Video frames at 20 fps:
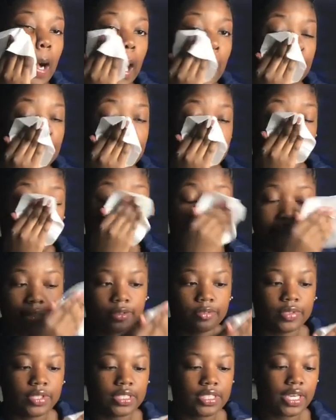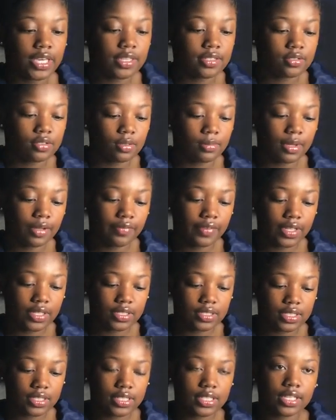I'm gonna put a little witch hazel on my
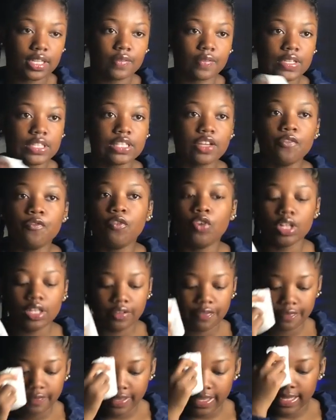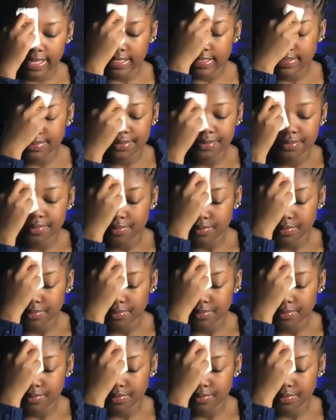face just to give it the full effect.